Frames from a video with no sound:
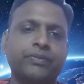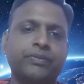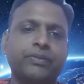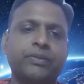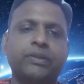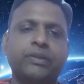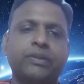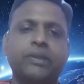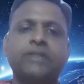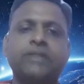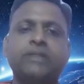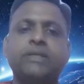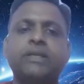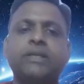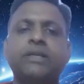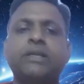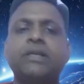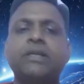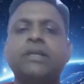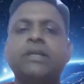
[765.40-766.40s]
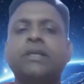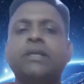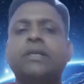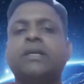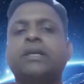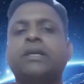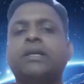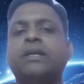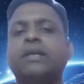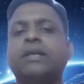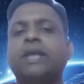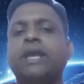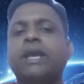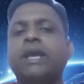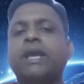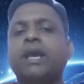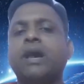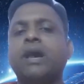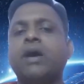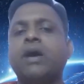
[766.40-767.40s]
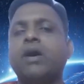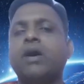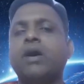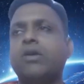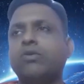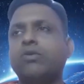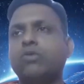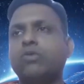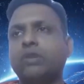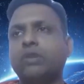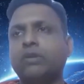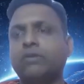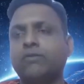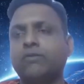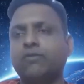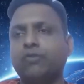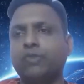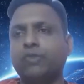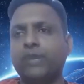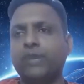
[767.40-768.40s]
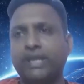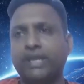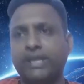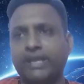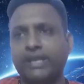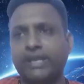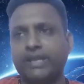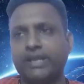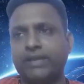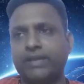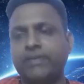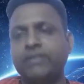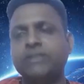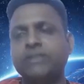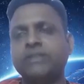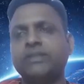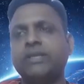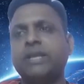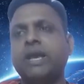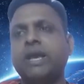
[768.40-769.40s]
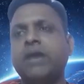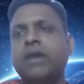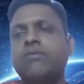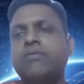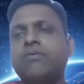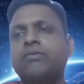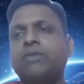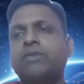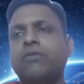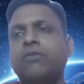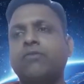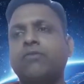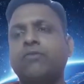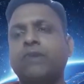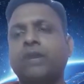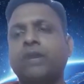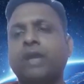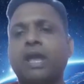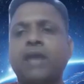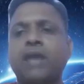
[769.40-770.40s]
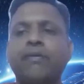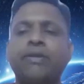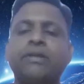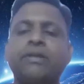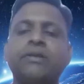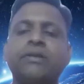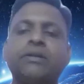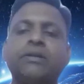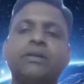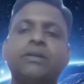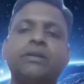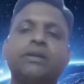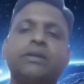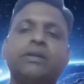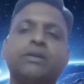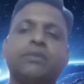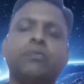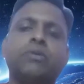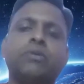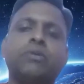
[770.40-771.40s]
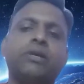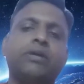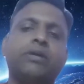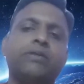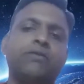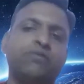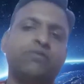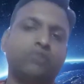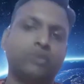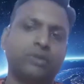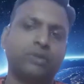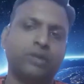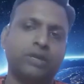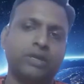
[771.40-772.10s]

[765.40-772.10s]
Next, they are good foodie, means they have love for having good food.